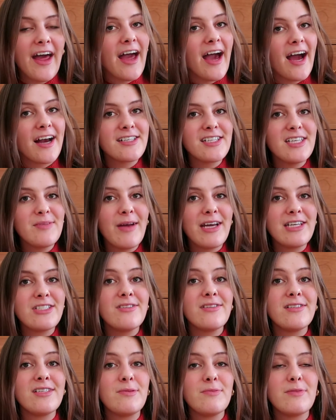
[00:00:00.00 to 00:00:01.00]
actually makes
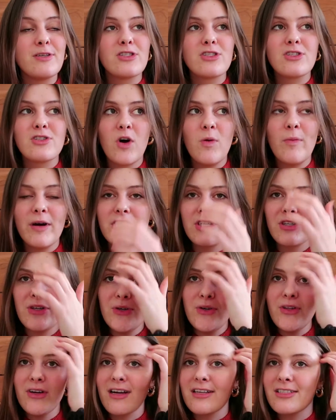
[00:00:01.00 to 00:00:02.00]
you seem so much
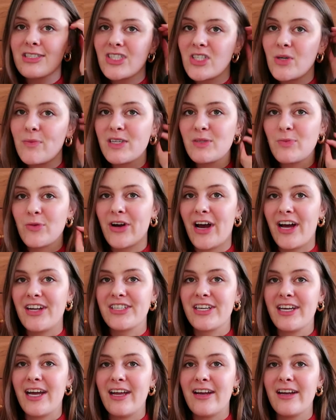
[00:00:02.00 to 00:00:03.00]
cooler and so much more
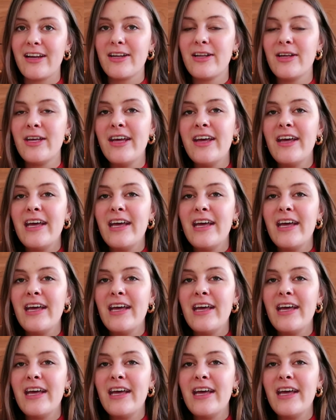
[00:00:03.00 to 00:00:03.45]
educated.